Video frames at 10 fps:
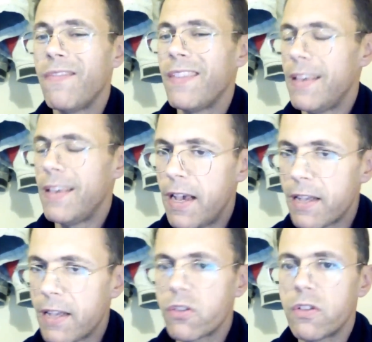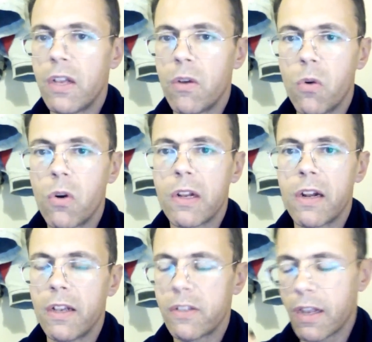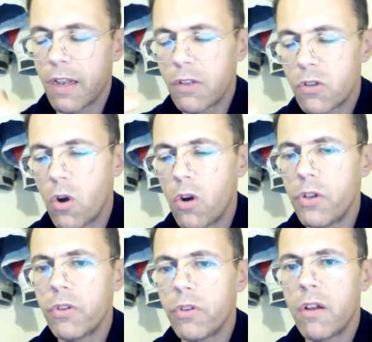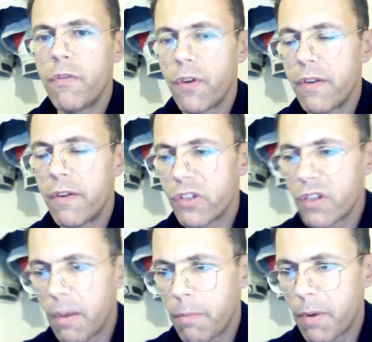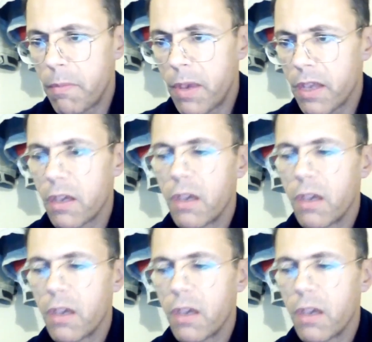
Yes, they organize, like I told you, they know for every step I make.